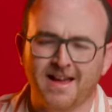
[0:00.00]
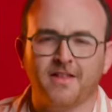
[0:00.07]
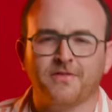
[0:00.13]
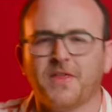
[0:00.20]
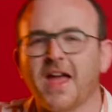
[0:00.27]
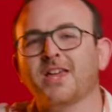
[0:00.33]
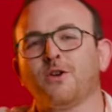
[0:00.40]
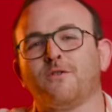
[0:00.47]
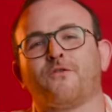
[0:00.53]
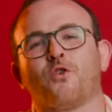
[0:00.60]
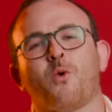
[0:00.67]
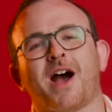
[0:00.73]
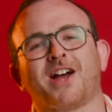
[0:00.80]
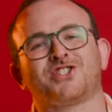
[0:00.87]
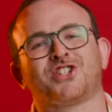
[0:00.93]
Thank you for
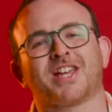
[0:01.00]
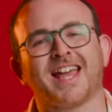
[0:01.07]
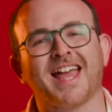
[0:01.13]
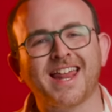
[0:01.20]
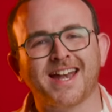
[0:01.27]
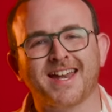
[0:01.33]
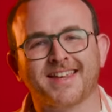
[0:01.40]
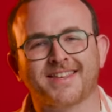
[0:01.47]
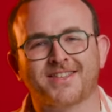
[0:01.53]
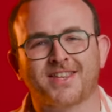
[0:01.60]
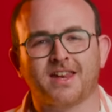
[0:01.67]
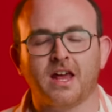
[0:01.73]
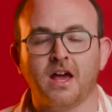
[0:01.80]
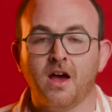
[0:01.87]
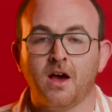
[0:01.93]
watching in an
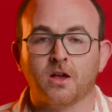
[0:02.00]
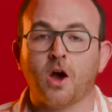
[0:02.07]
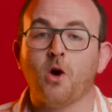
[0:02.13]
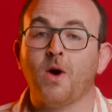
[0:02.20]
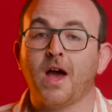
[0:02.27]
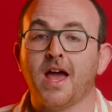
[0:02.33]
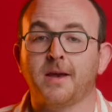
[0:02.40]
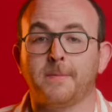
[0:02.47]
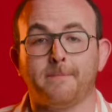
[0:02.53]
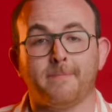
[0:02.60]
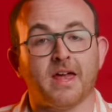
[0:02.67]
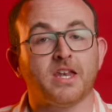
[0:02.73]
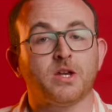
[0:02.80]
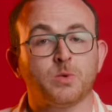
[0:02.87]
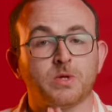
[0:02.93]
instant. Go ahead and
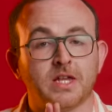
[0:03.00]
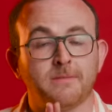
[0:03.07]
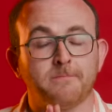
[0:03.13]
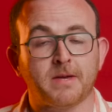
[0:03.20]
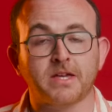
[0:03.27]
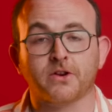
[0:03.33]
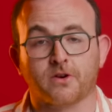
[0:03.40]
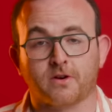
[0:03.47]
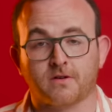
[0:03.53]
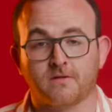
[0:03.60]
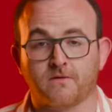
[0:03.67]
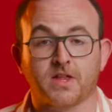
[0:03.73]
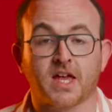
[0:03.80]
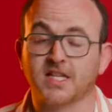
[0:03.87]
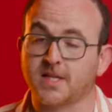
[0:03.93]
manually meter
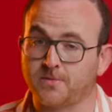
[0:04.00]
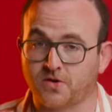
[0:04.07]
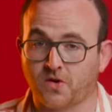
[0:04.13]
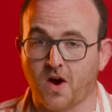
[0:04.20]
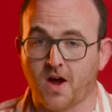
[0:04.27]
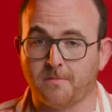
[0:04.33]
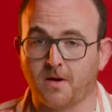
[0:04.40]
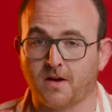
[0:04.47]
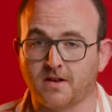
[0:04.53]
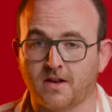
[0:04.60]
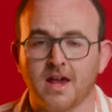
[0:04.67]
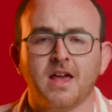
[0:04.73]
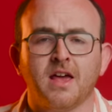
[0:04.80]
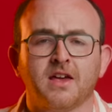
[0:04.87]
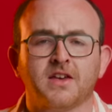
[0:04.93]
for that subscribe button.
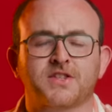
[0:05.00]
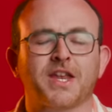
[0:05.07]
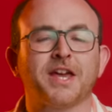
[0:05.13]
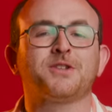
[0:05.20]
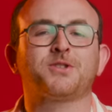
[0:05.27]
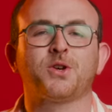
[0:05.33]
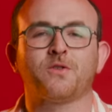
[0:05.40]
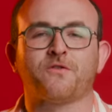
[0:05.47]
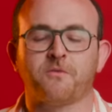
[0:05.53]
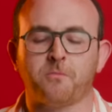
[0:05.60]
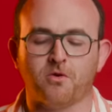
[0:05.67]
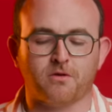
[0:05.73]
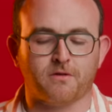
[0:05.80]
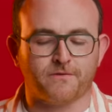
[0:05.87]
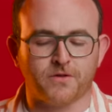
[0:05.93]
Stay tuned for
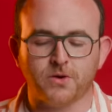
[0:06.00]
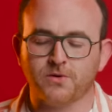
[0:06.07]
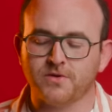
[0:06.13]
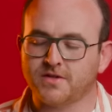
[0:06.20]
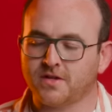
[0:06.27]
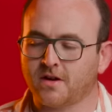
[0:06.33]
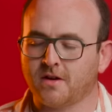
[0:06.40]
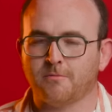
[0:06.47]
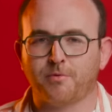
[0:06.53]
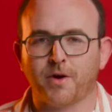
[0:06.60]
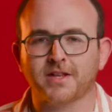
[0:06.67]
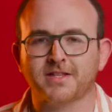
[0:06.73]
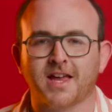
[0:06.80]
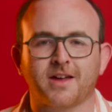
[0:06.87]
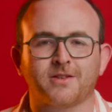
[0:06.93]
more reviews,
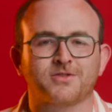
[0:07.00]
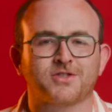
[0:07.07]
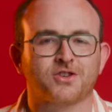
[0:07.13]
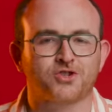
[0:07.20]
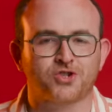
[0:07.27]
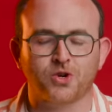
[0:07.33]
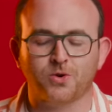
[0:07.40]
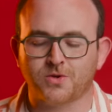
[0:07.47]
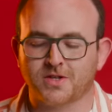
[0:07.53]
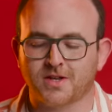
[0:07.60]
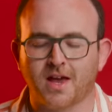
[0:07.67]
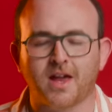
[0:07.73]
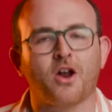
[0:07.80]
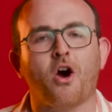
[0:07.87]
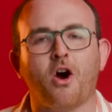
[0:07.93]
breakdowns, shoots,
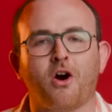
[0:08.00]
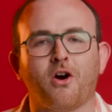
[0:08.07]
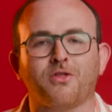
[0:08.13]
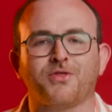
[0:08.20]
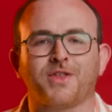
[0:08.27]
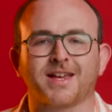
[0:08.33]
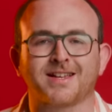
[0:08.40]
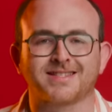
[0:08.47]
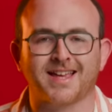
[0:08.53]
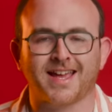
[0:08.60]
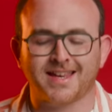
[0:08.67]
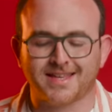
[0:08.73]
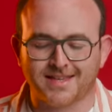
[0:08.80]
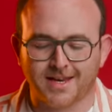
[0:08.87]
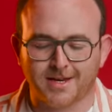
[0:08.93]
and all things
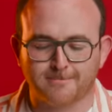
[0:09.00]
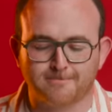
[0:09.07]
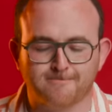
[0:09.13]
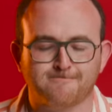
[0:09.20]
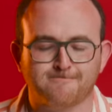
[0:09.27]
instant.